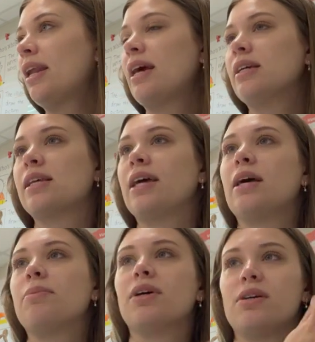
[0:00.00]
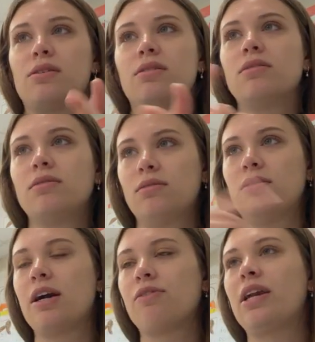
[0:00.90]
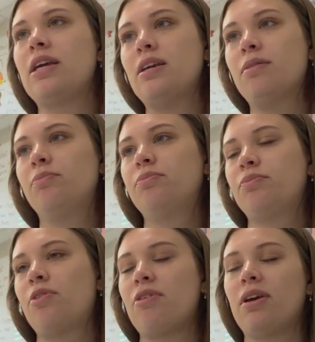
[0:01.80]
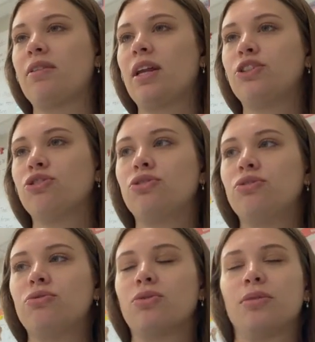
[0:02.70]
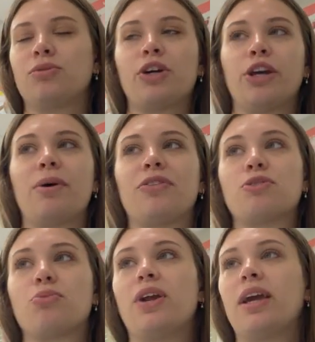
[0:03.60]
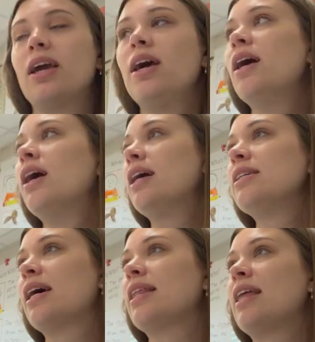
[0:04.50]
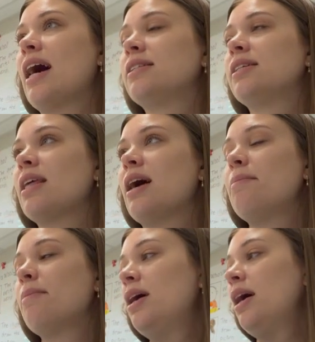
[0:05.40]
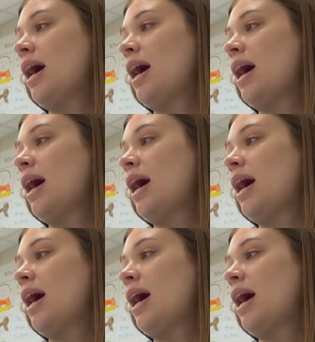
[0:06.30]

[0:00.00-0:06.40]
I assigned them the iReady thing that I showed you or I was talking about this morning. I assigned that to them.